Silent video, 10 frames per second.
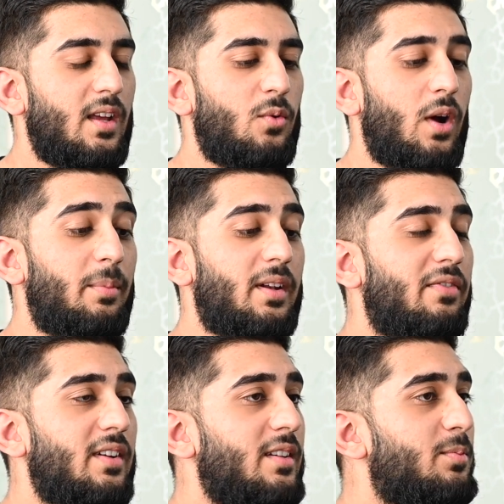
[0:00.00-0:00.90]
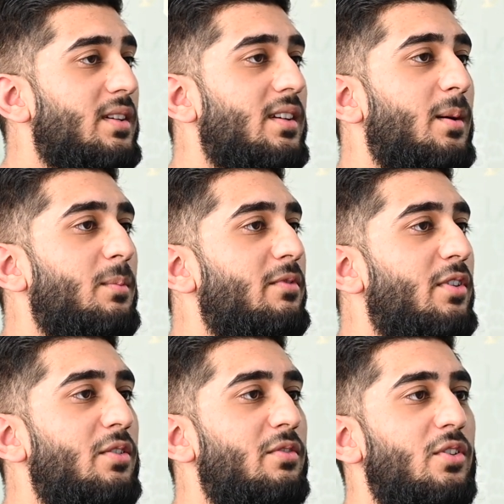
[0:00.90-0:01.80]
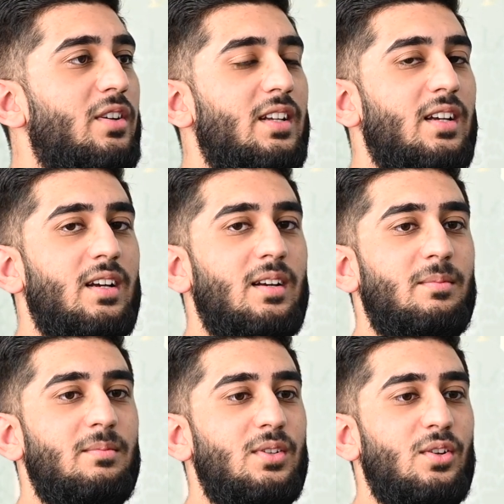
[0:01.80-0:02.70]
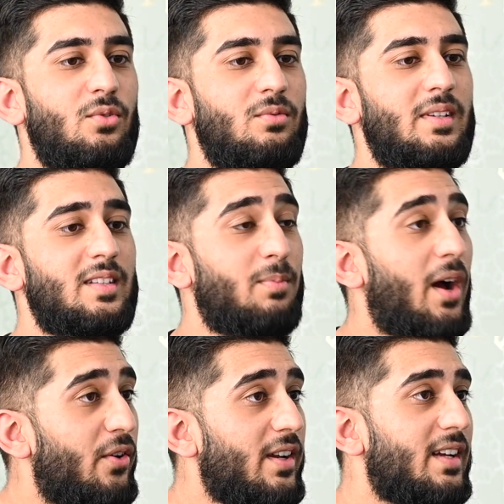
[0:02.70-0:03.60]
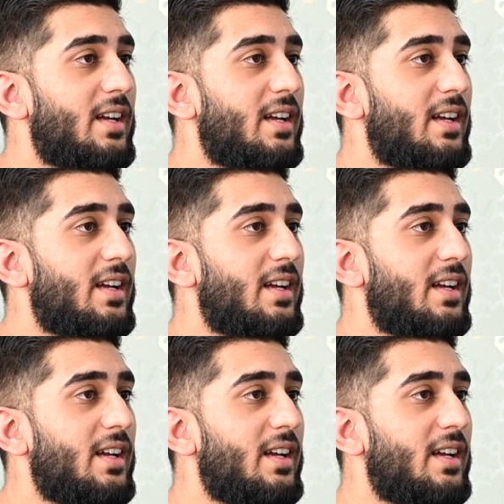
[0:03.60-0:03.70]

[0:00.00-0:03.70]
Well, Abid, I think it's been very, very inspiring.